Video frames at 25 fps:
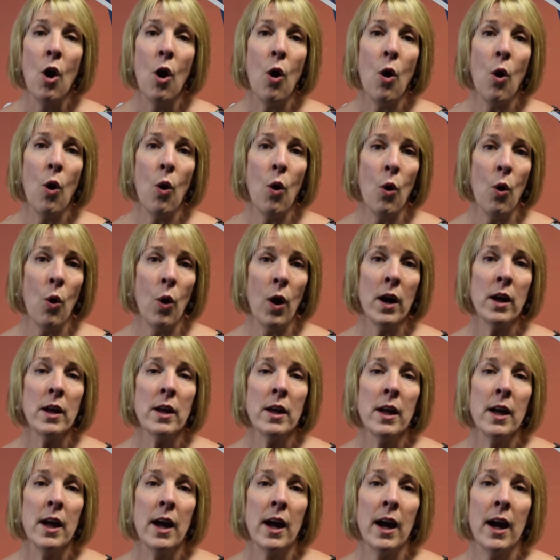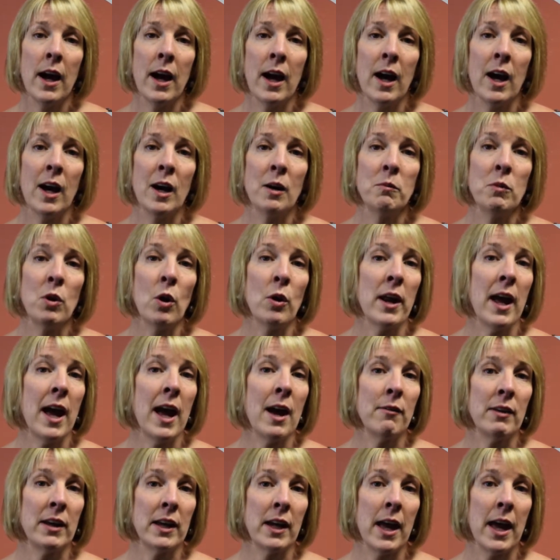or not
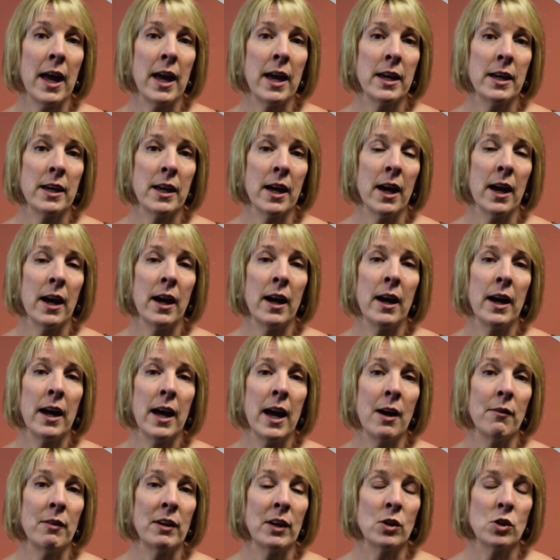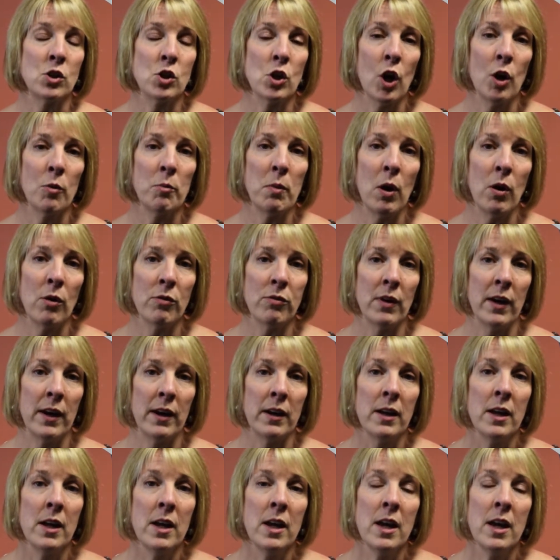having a job offer.